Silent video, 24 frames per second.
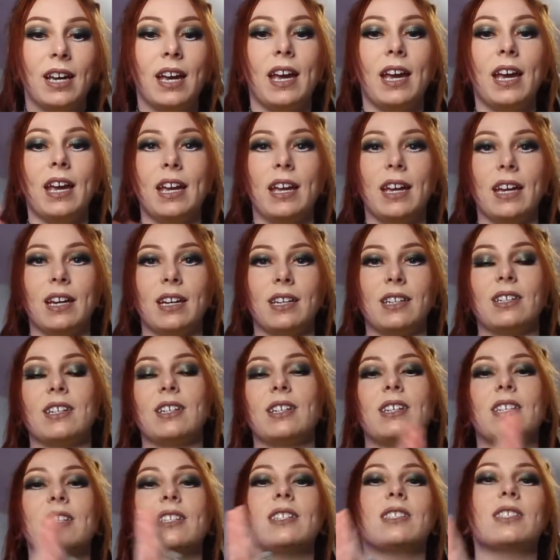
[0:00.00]
And
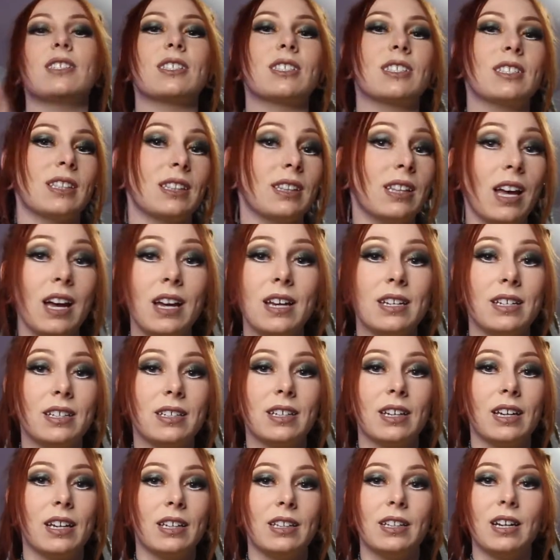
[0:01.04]
it is
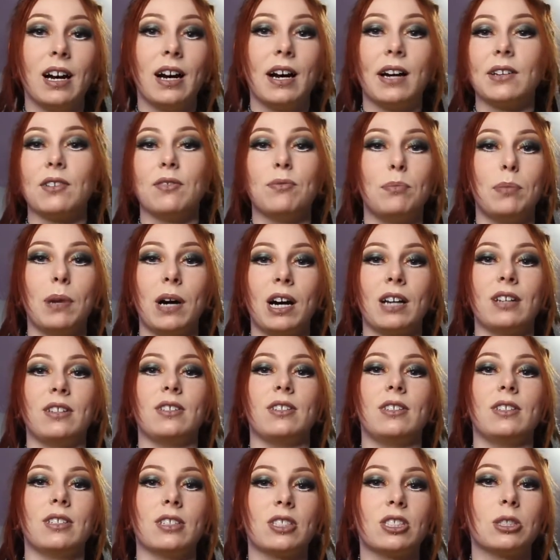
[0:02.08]
like an
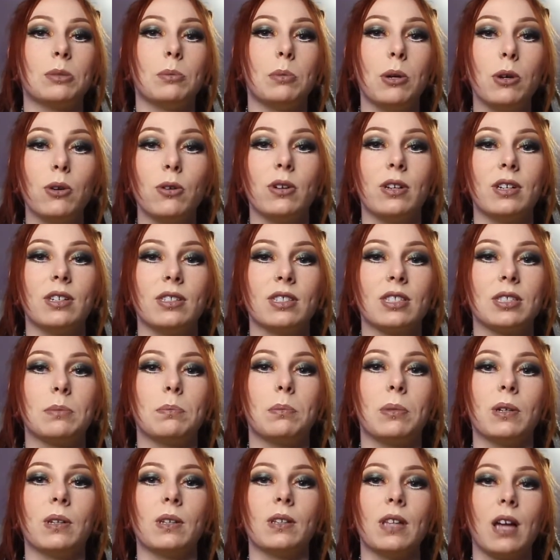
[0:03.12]
out-of-body experience,
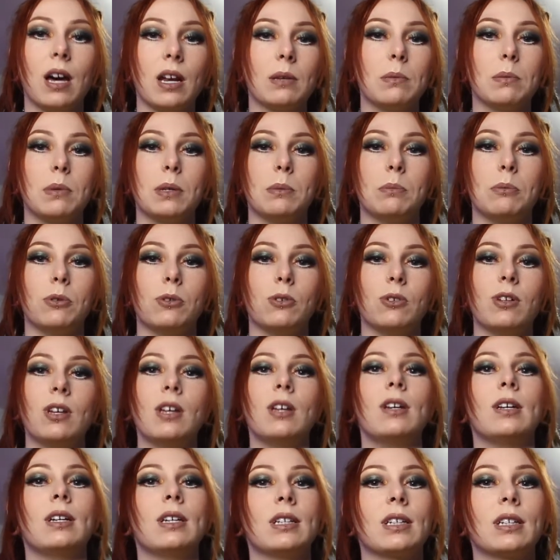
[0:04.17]
but a lot of people
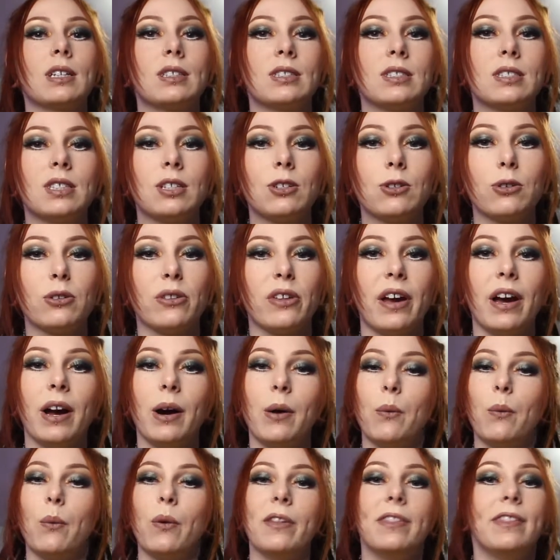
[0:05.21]
consider
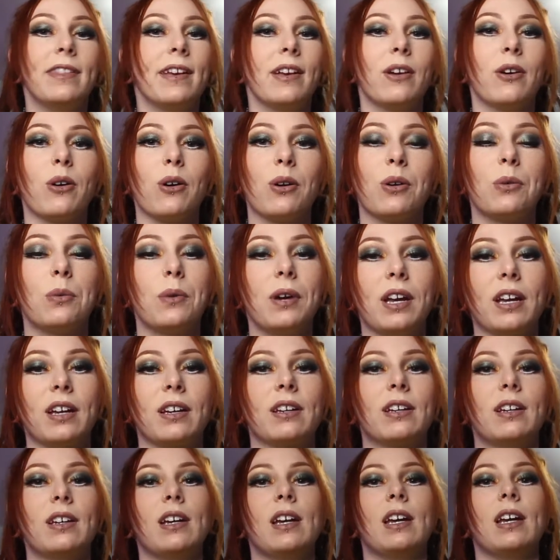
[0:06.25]
that when they are
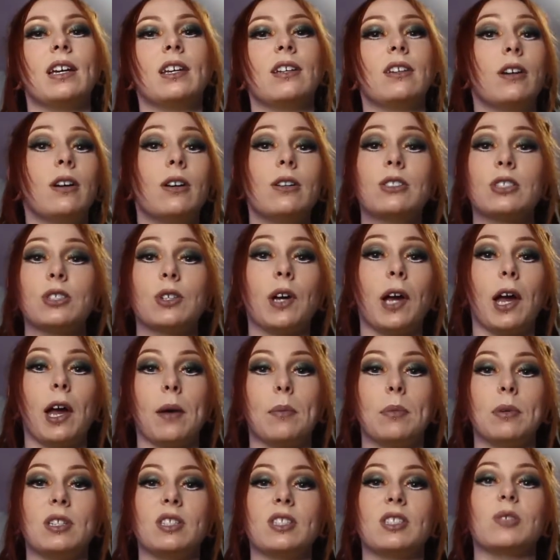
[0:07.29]
awake. It also
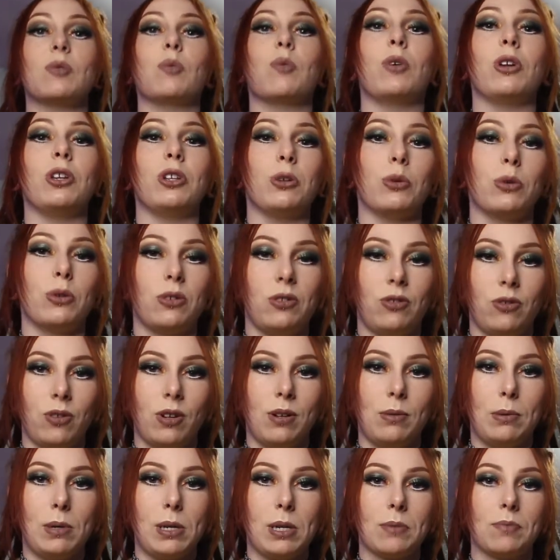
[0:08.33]
happens when you are
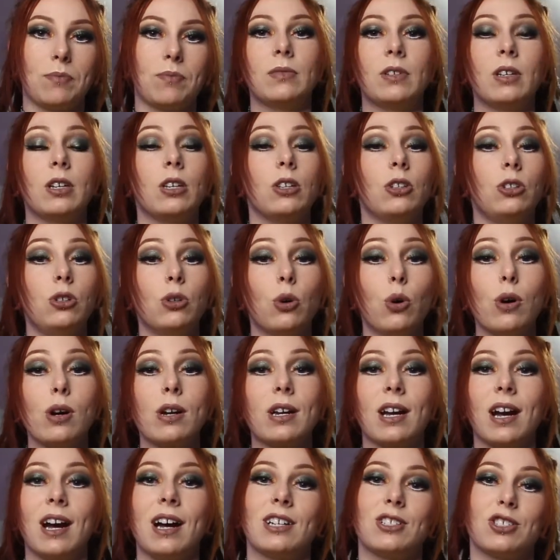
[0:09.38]
dreaming. Your
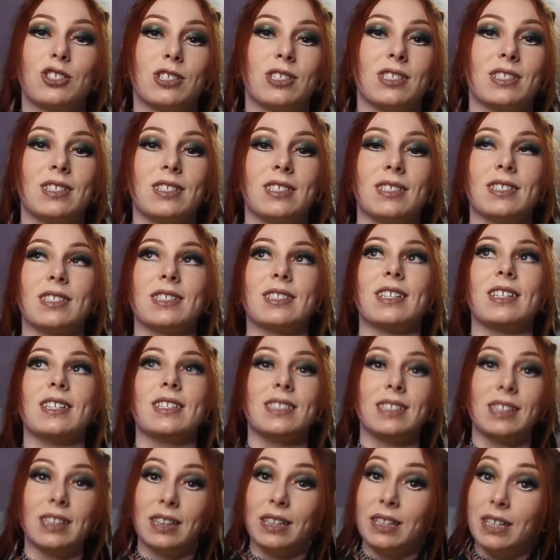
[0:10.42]
consciousness
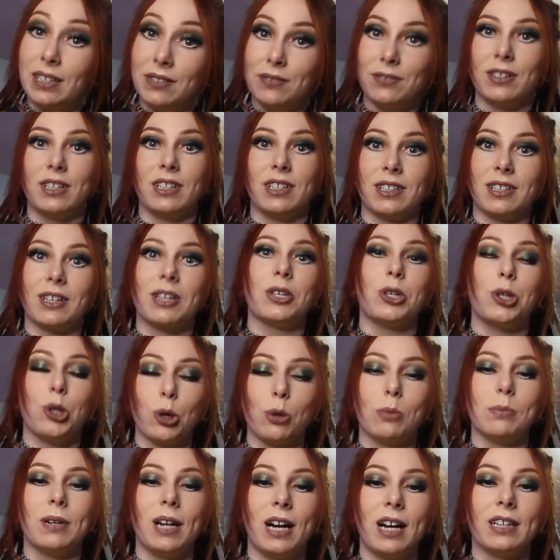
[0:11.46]
is leaving your
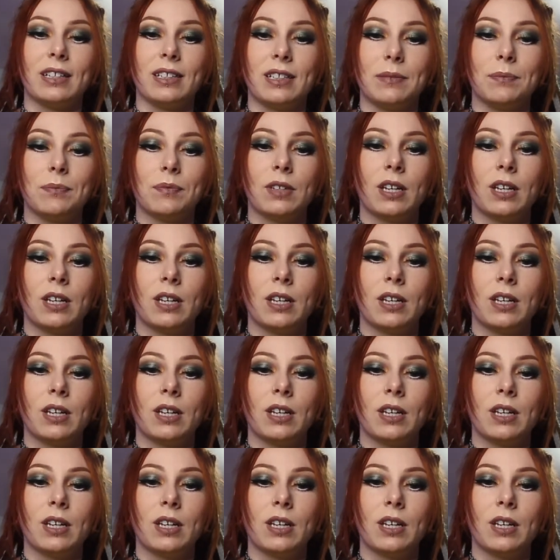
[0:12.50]
body.